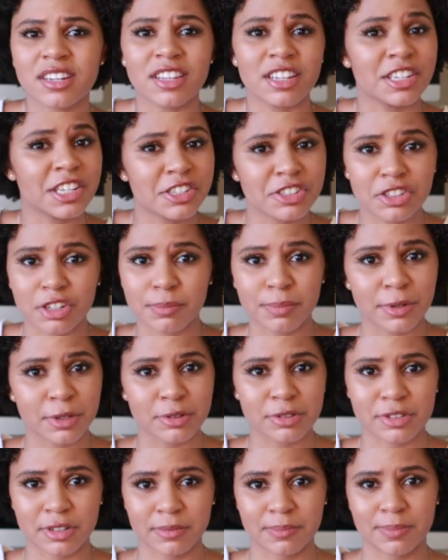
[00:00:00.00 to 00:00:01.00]
in the digital
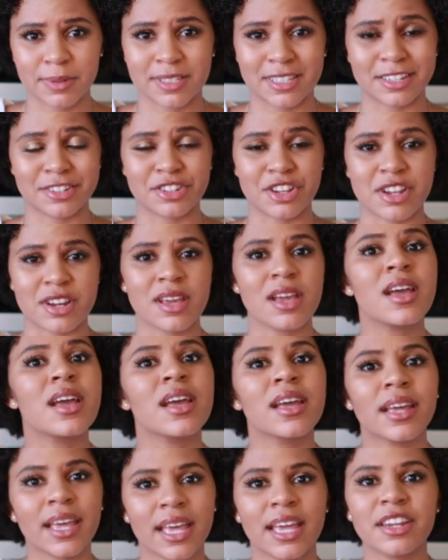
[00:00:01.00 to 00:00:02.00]
producer position.
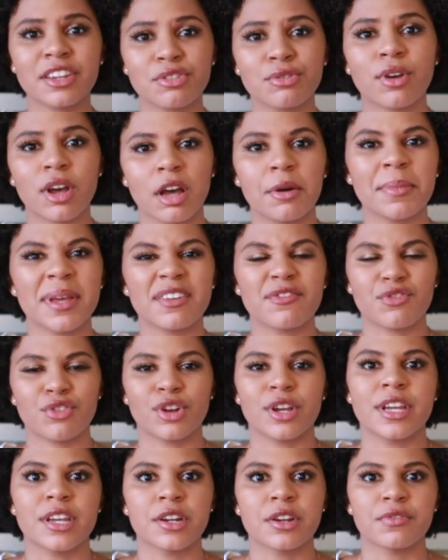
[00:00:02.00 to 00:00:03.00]
Can you come in for
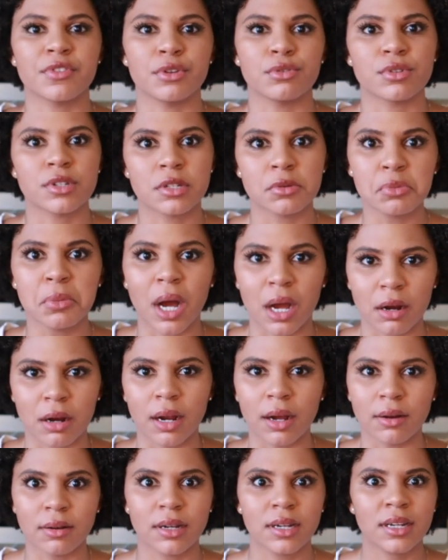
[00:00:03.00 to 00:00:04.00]
an interview
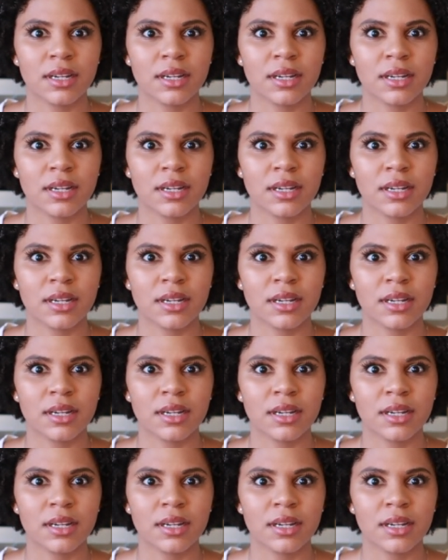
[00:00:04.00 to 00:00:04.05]
tomorrow?